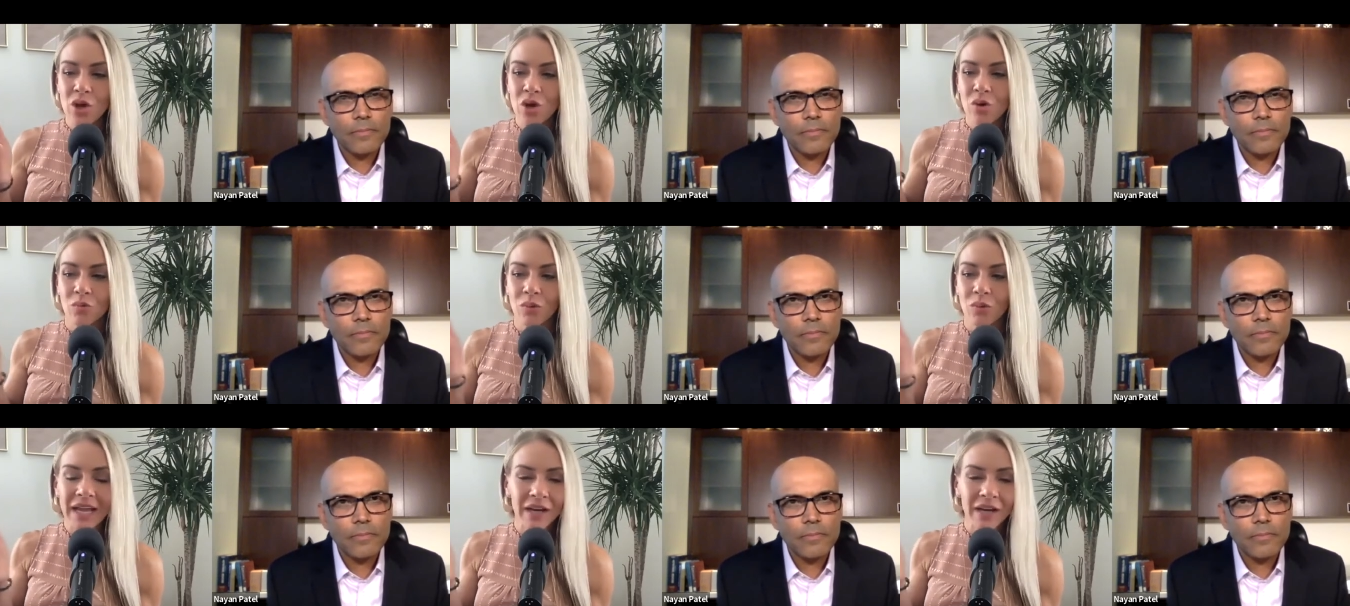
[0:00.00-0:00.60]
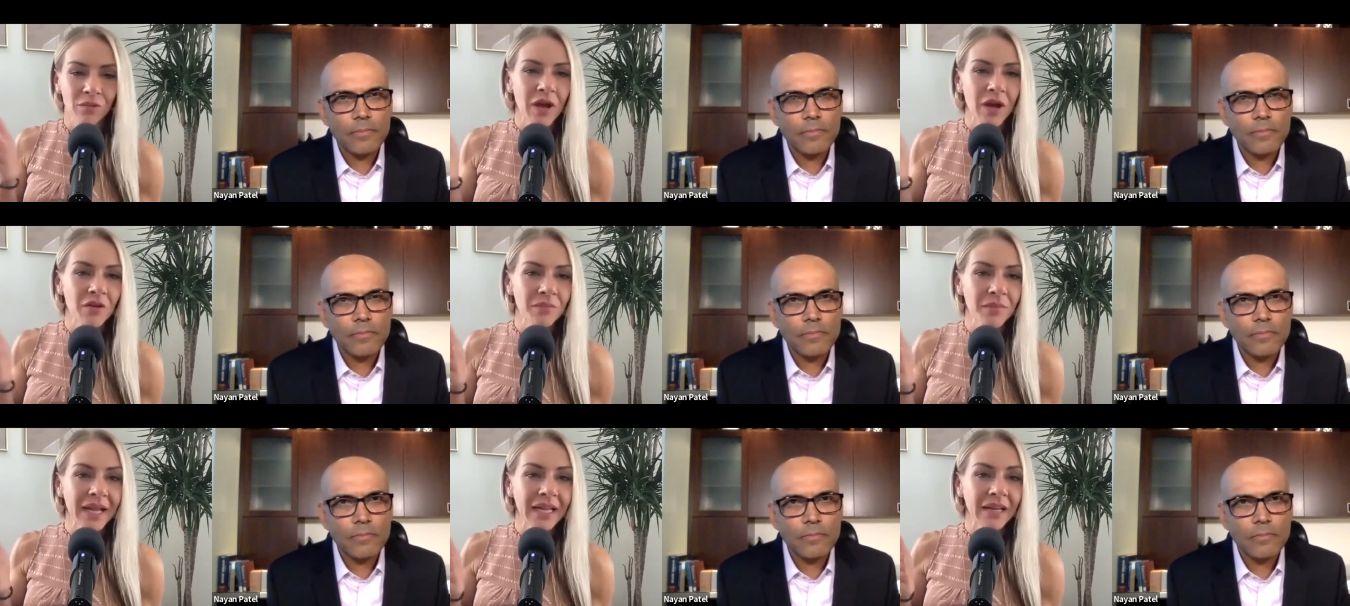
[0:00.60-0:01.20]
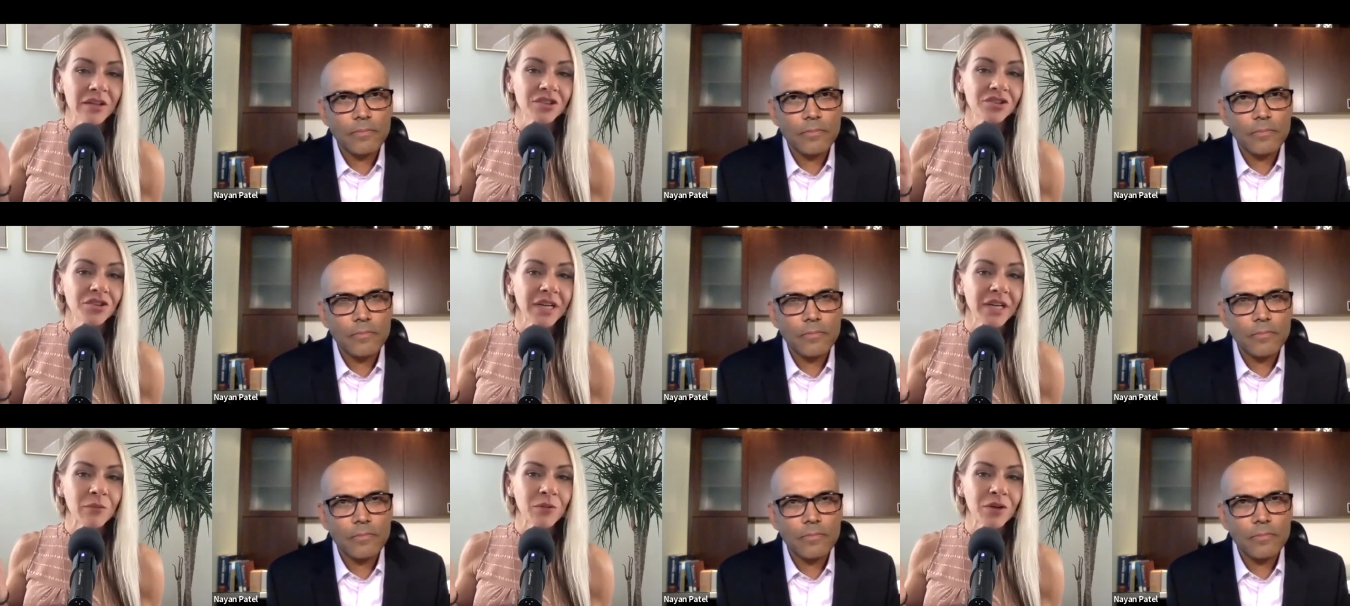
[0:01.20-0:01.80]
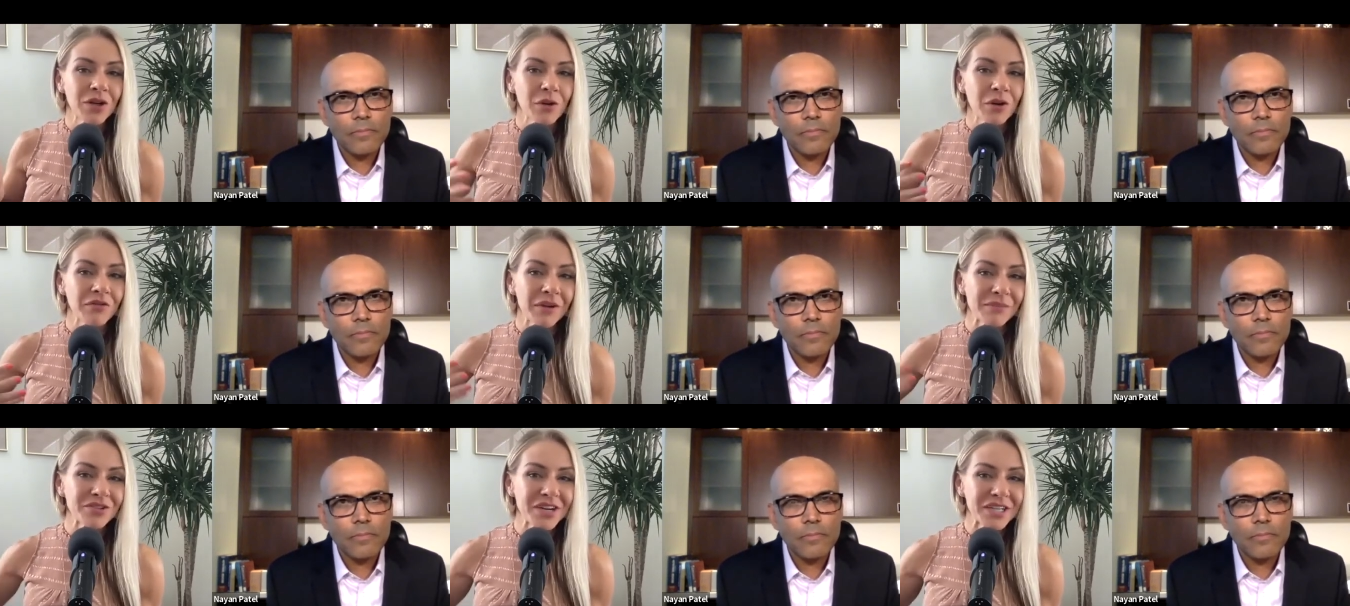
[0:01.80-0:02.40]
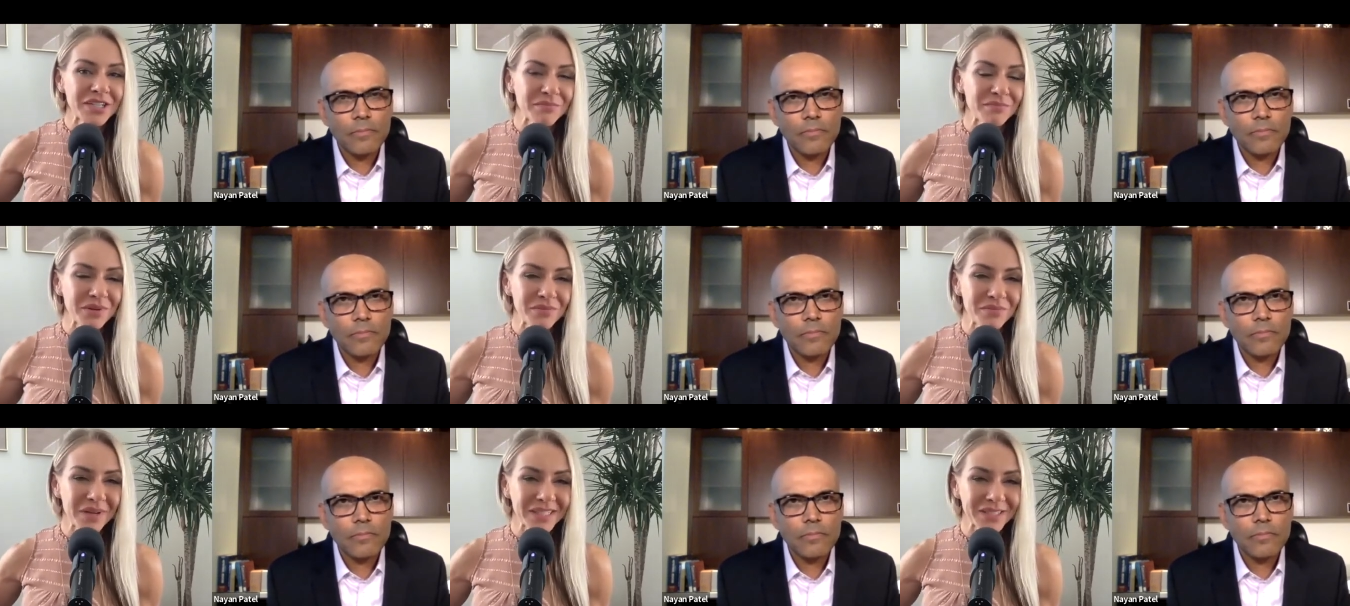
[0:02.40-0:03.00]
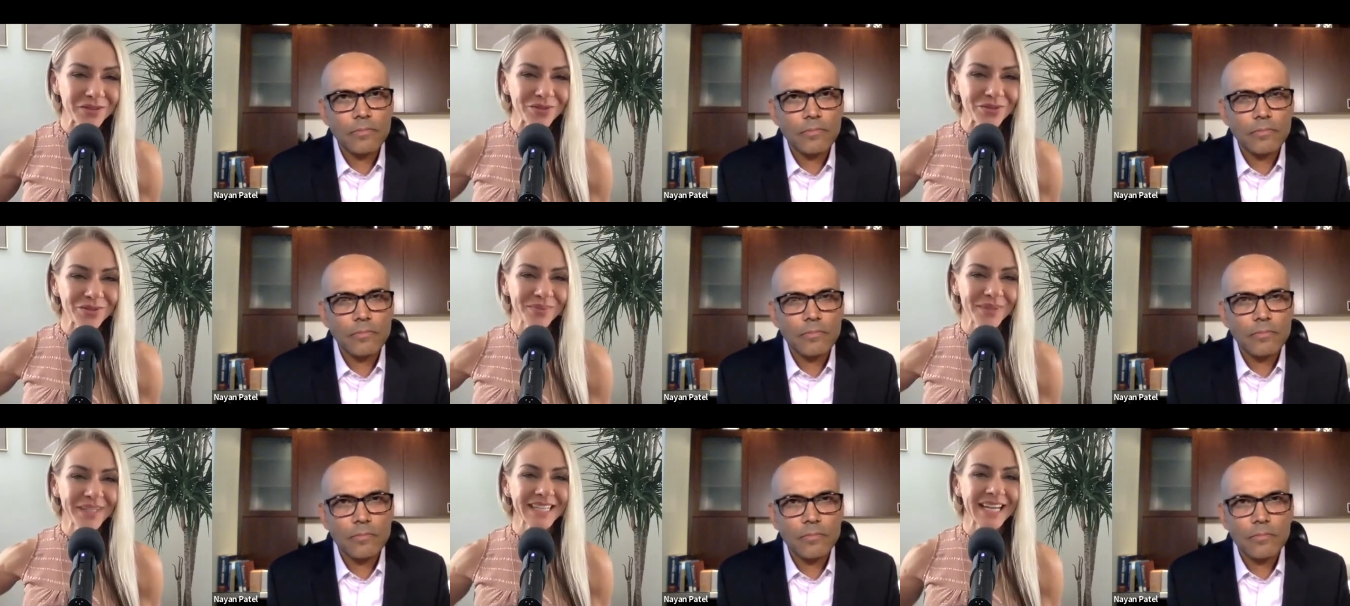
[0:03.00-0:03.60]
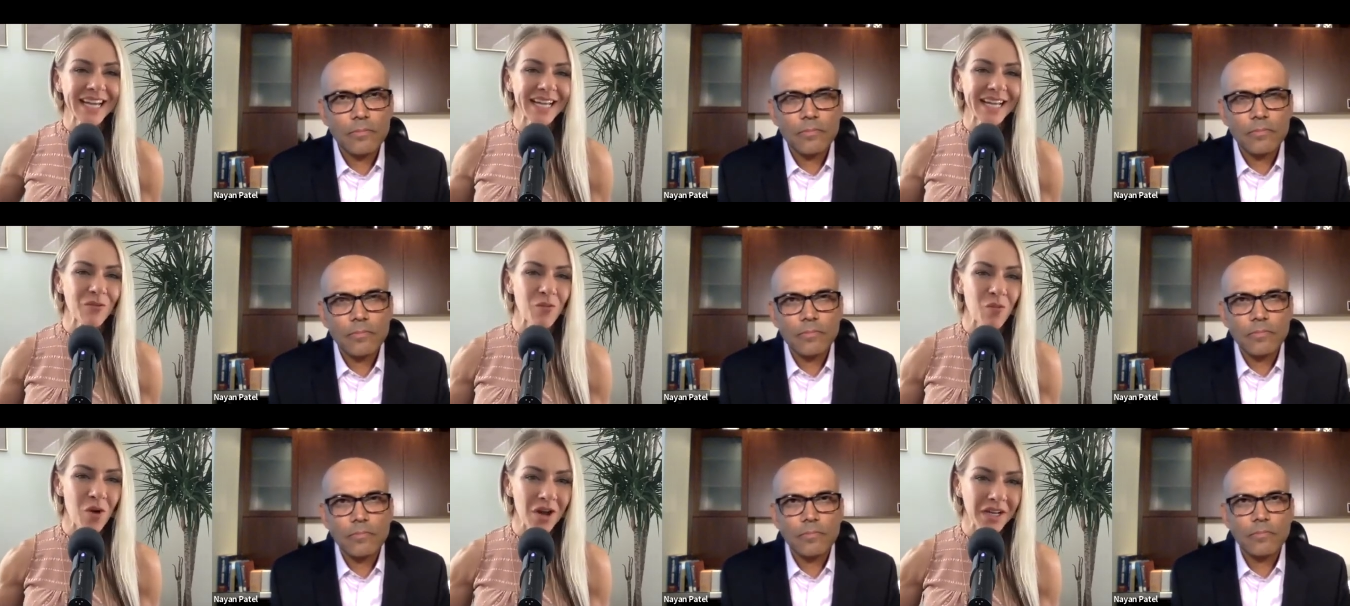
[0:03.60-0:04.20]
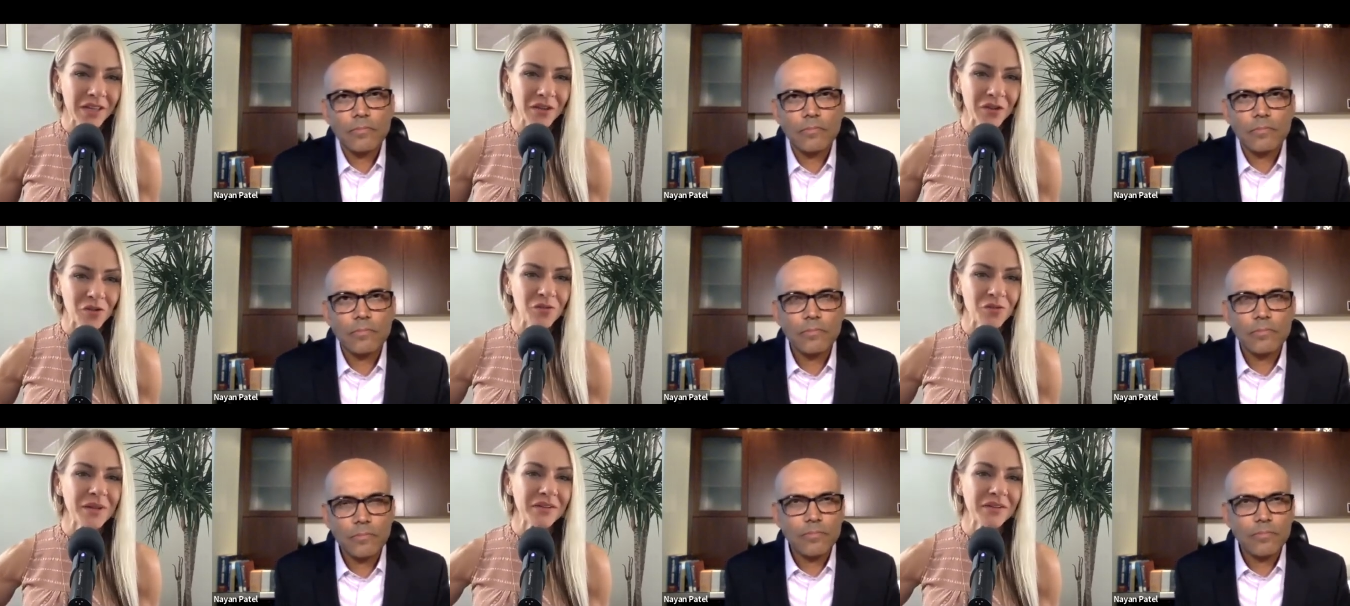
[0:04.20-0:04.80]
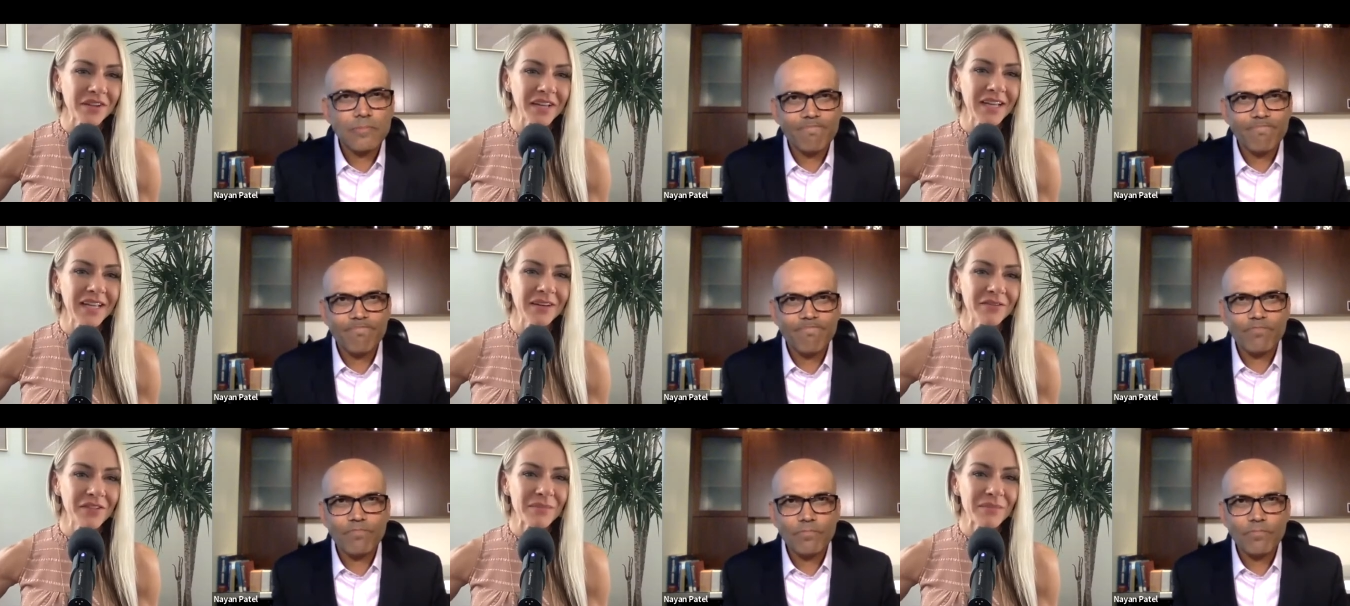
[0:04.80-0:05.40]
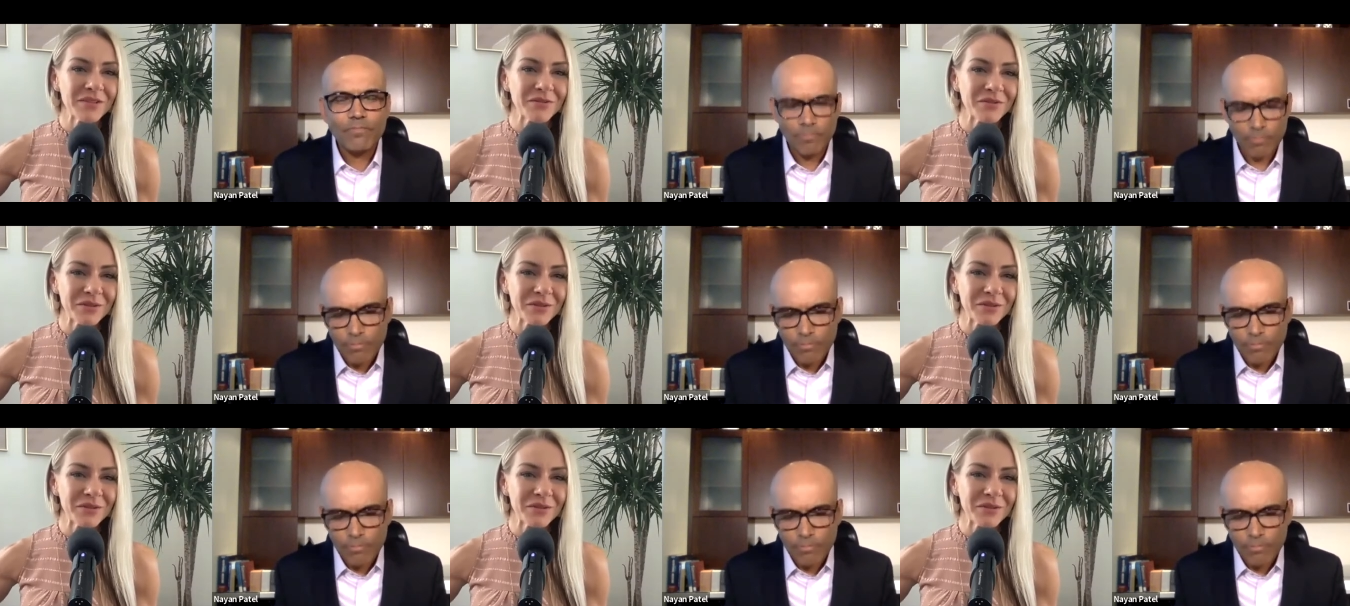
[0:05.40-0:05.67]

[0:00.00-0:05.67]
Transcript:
Speaker 1: right around my training window if I'm trying to build muscle because I kind of want a little bit of an inflammatory